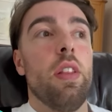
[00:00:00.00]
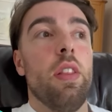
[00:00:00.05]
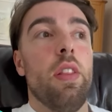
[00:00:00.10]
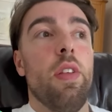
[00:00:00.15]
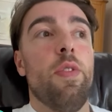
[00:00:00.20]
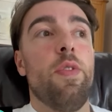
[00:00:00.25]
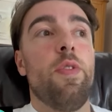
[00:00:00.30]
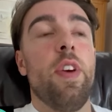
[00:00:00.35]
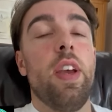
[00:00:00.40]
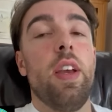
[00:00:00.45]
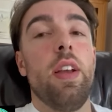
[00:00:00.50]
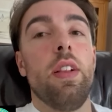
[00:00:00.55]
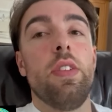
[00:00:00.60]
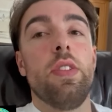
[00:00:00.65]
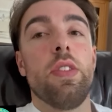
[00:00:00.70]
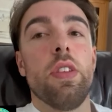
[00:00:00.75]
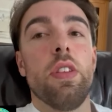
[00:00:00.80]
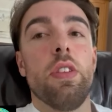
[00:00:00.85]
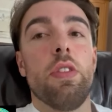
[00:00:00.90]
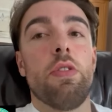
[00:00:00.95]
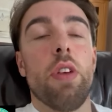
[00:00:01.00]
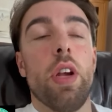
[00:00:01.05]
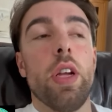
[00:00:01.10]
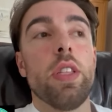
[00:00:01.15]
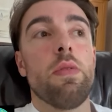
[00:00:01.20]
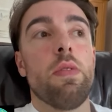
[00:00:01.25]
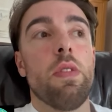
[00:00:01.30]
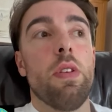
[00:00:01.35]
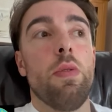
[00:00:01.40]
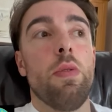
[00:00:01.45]
the failings of the
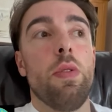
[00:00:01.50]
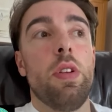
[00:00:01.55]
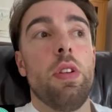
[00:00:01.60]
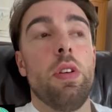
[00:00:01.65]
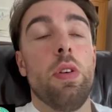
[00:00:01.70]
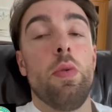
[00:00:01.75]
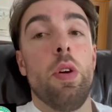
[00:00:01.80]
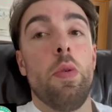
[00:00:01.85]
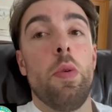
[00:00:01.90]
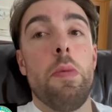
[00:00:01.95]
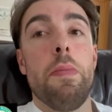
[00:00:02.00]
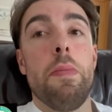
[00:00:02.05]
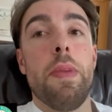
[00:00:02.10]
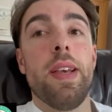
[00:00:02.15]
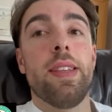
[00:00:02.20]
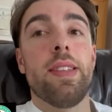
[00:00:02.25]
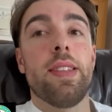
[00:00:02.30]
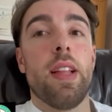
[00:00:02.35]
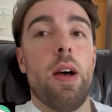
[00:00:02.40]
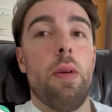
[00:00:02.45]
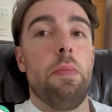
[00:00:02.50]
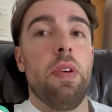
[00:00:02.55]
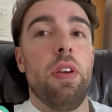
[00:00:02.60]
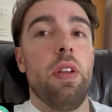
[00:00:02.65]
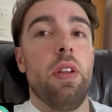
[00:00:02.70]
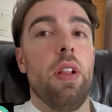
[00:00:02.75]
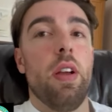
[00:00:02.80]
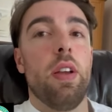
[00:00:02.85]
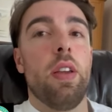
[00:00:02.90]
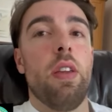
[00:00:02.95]
transfer window, where we missed that bit
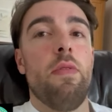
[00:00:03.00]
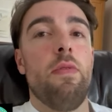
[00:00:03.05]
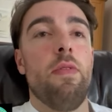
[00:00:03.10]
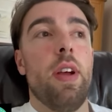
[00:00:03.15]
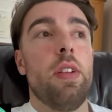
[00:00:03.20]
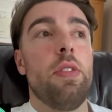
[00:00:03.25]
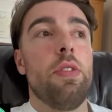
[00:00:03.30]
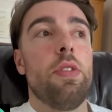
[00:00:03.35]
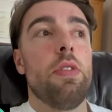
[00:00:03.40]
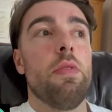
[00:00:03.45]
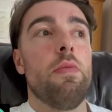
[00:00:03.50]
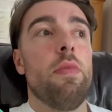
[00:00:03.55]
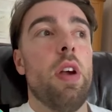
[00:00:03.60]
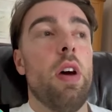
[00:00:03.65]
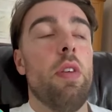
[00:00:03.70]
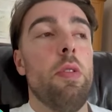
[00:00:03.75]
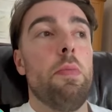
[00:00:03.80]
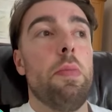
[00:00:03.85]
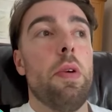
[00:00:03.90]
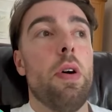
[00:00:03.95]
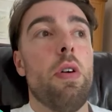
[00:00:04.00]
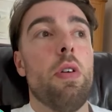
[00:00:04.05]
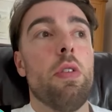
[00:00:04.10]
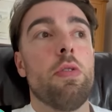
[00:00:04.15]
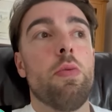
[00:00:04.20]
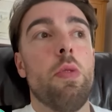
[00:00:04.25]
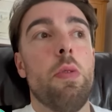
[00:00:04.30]
of like invention around the box.